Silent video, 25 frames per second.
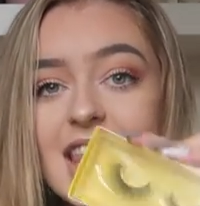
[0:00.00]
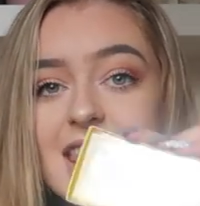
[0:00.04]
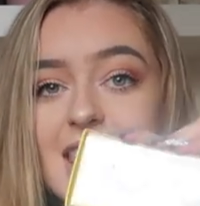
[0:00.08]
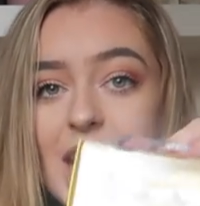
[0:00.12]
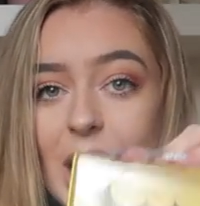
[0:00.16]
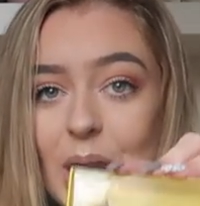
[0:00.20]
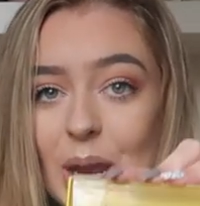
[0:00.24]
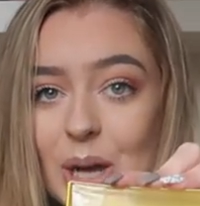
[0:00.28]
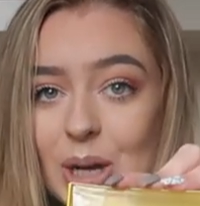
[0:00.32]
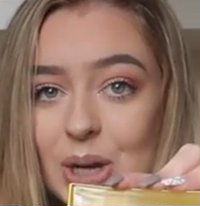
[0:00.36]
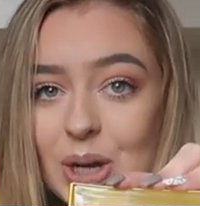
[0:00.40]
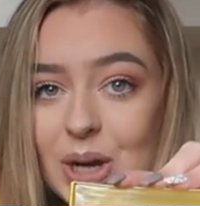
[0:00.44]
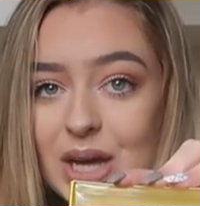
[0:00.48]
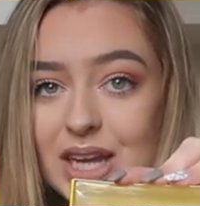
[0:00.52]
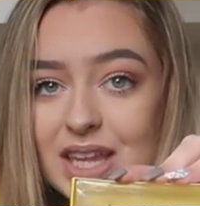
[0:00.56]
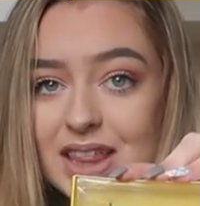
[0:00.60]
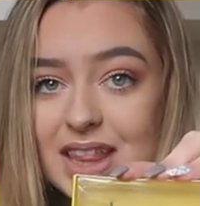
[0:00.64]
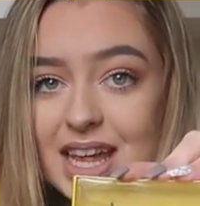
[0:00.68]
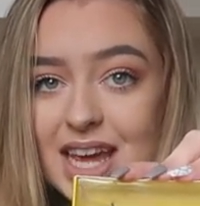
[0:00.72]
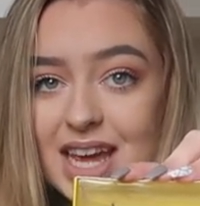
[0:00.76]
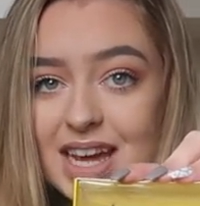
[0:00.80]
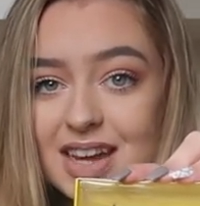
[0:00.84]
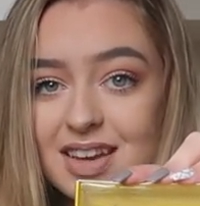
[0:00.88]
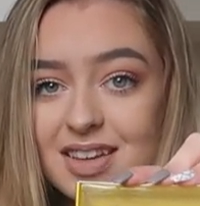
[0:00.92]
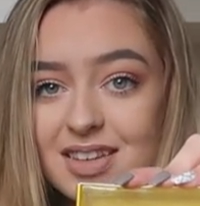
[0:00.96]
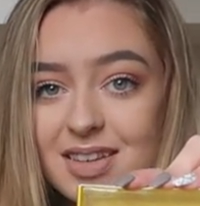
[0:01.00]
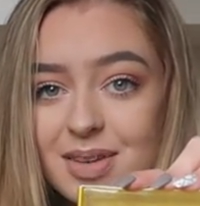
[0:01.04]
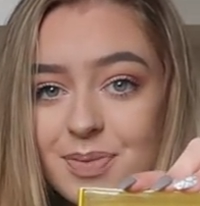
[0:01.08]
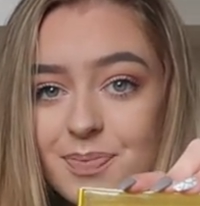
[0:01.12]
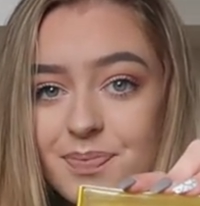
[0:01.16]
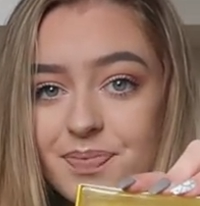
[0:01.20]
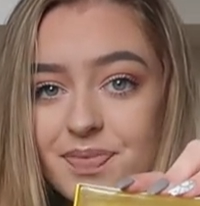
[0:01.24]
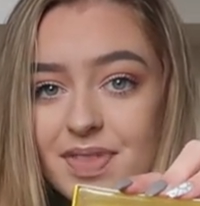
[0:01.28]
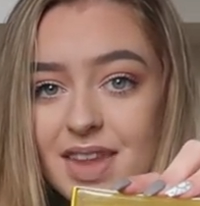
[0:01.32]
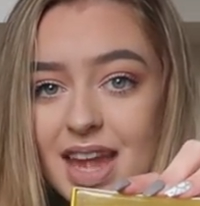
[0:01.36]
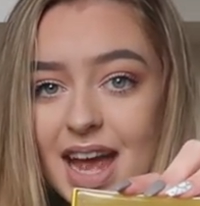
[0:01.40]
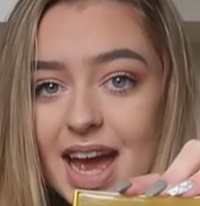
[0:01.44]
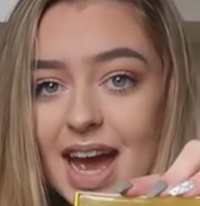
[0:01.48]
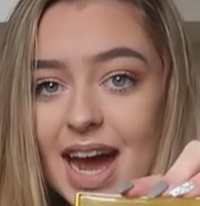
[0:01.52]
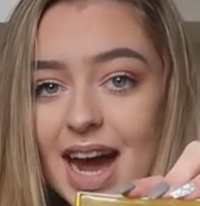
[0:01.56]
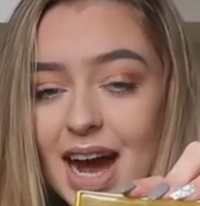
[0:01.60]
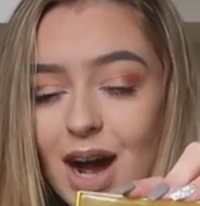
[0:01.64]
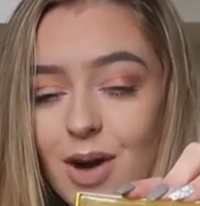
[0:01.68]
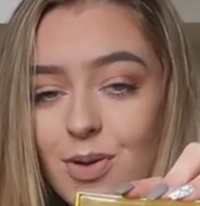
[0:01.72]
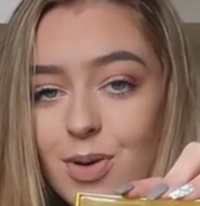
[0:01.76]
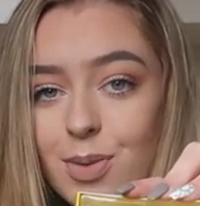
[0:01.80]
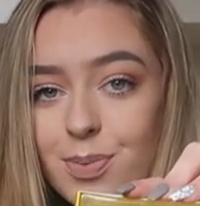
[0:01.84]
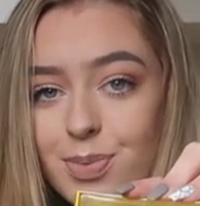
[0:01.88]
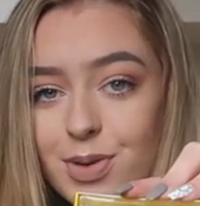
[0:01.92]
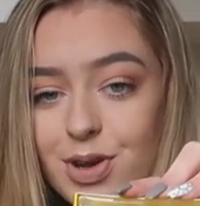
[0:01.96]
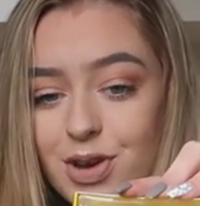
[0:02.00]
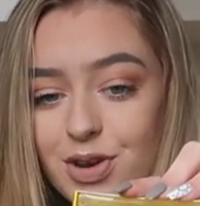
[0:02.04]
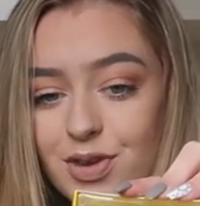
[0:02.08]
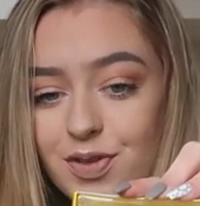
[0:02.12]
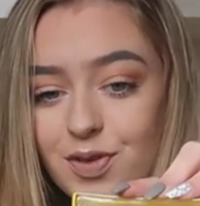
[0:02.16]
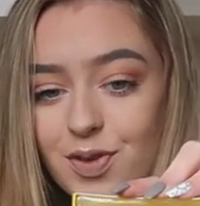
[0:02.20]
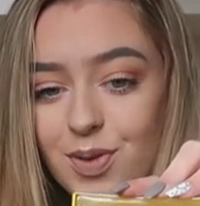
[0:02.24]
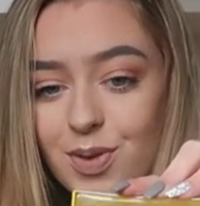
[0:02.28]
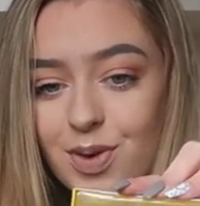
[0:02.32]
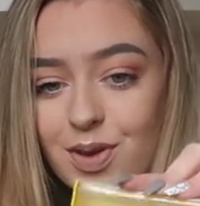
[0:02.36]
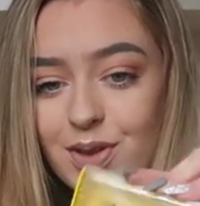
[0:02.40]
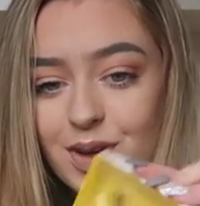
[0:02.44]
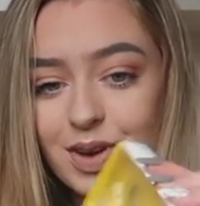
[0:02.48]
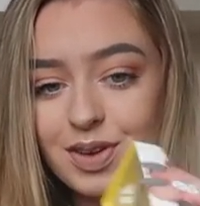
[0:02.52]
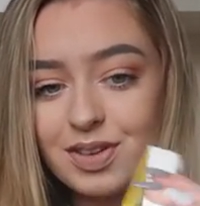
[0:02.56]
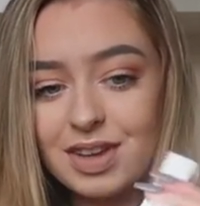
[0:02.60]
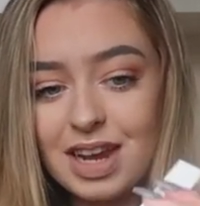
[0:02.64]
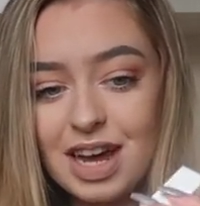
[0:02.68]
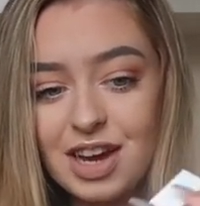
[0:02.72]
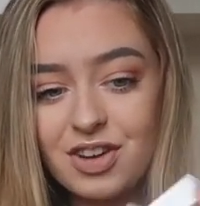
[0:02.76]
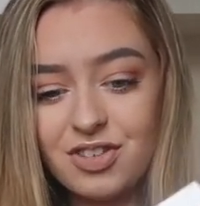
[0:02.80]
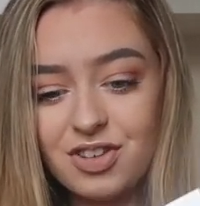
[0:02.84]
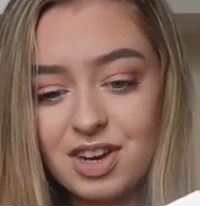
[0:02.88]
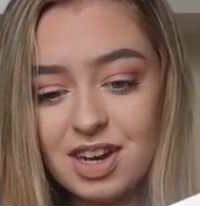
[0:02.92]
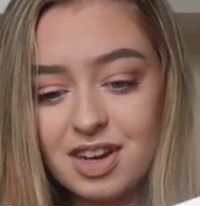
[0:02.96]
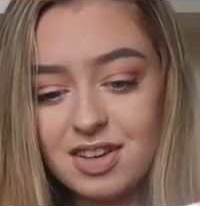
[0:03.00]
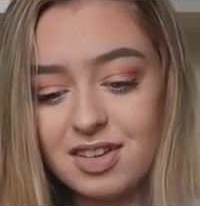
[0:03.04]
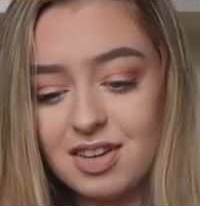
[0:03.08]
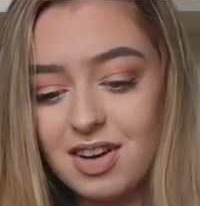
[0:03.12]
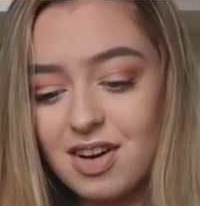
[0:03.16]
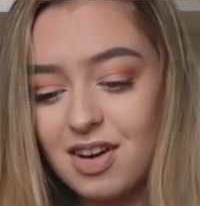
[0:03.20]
They look like this. How beautiful are those lashes?